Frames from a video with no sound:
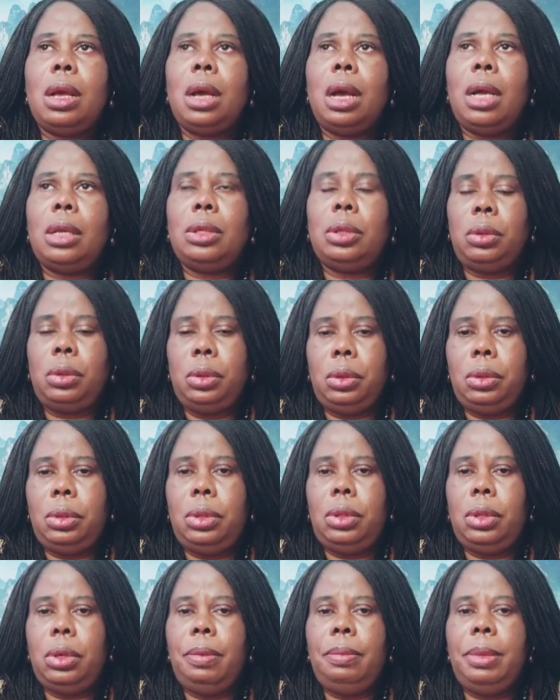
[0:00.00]
As you do
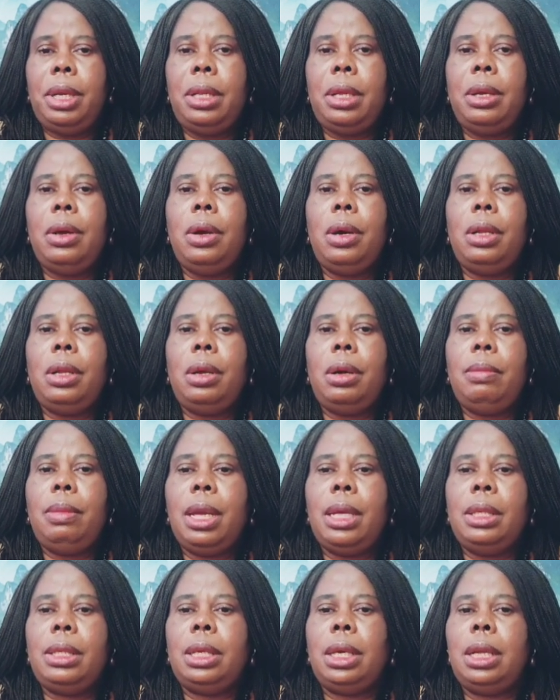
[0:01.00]
so, may the God
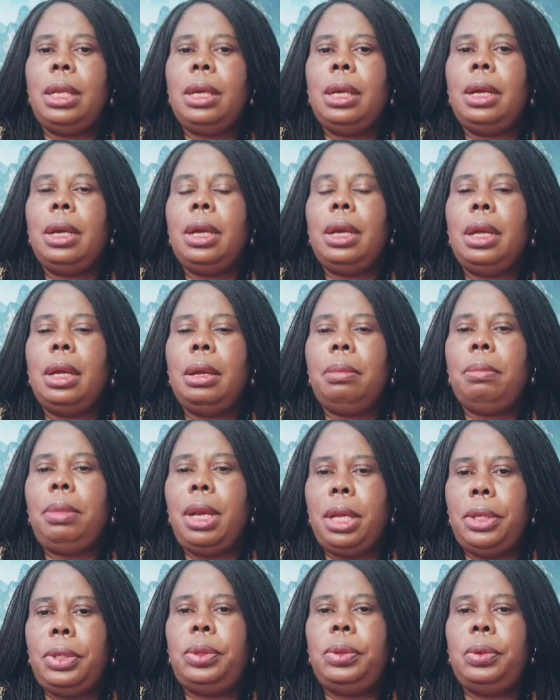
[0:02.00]
Almighty
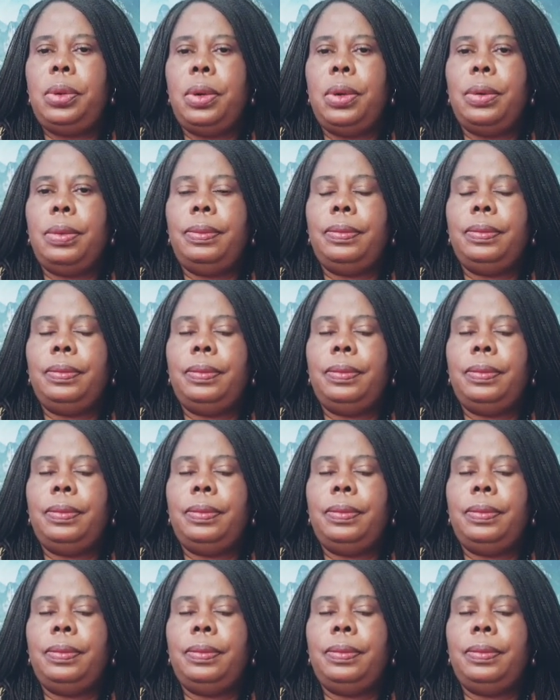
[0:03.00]
bless you all.